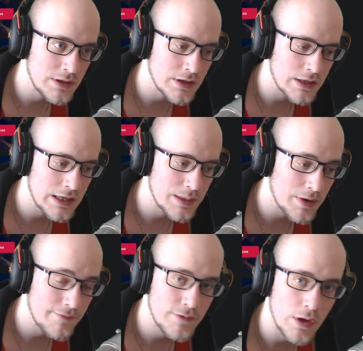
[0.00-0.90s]
gonna keep
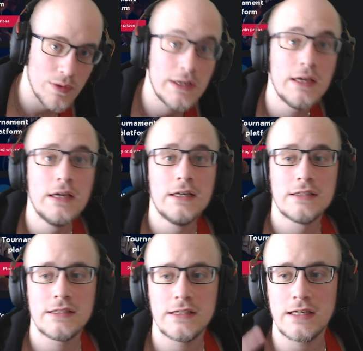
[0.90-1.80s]
on flowing.
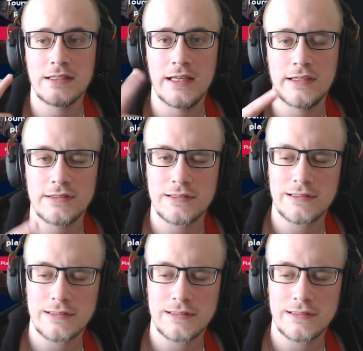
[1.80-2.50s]
See you guys later.